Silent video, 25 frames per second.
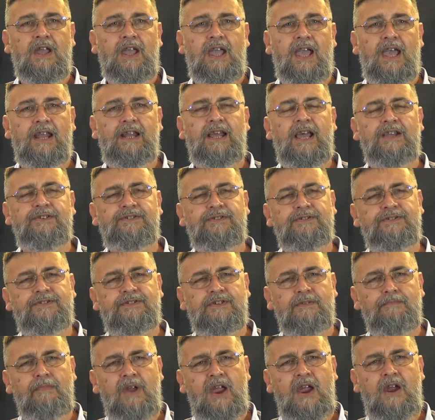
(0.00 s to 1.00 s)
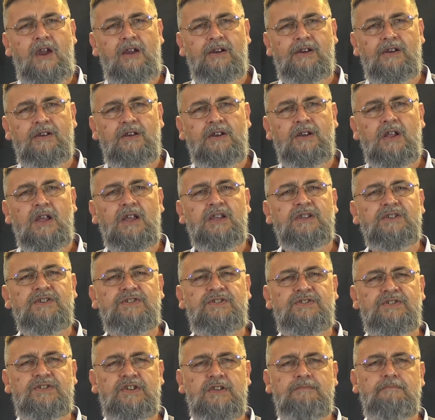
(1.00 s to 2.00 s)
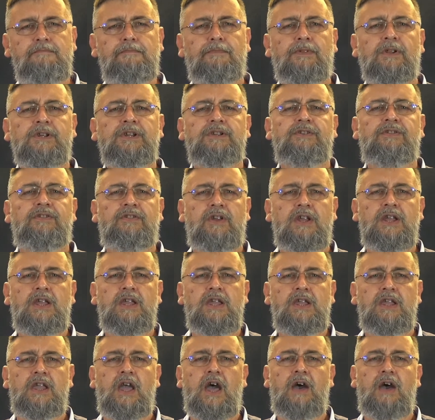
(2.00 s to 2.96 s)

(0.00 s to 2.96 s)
and has the Samaritan simply seeing